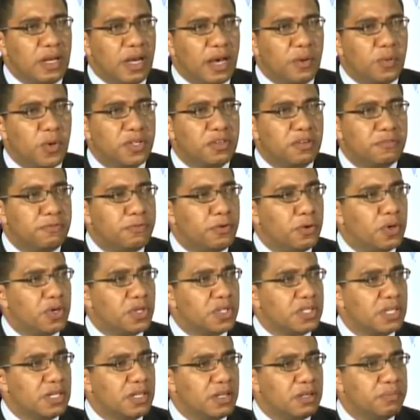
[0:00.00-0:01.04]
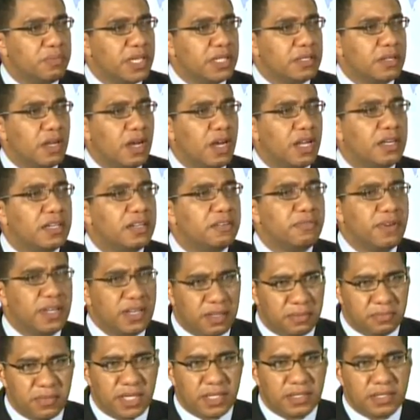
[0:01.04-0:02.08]
I want to focus a little bit on
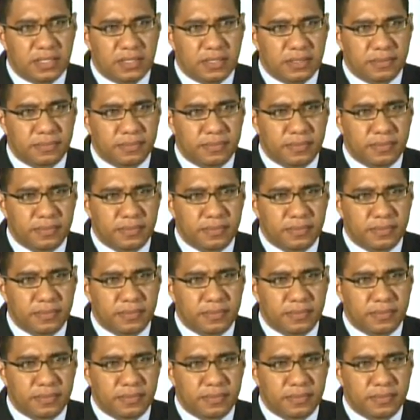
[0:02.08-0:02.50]
development.